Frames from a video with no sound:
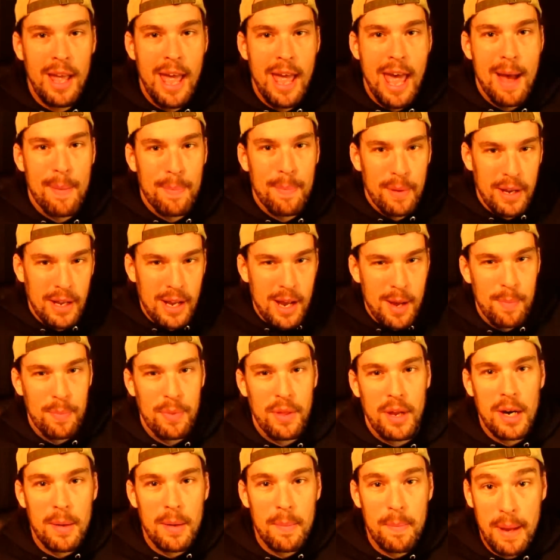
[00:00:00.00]
happening up
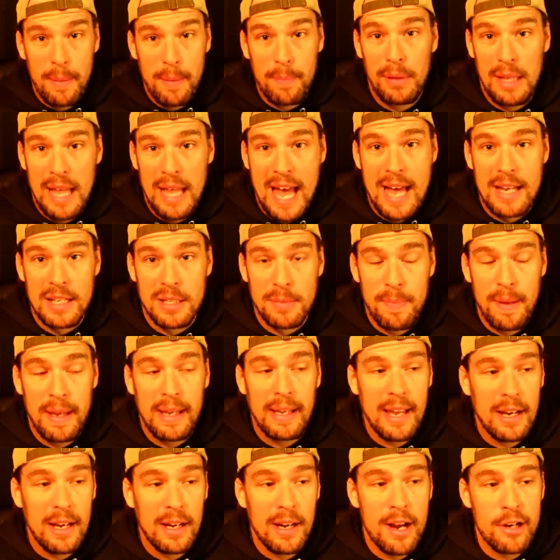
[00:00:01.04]
there a big blast
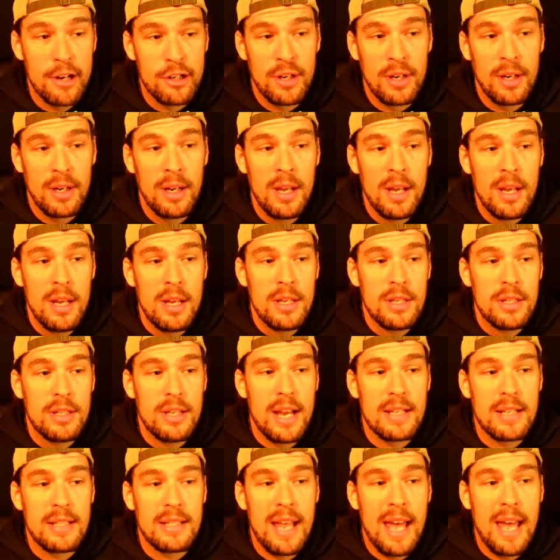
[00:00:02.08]
big concussion
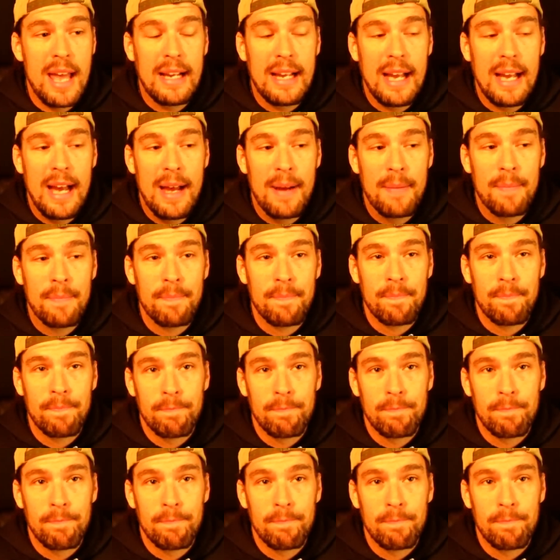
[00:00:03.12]
so that's like a uh,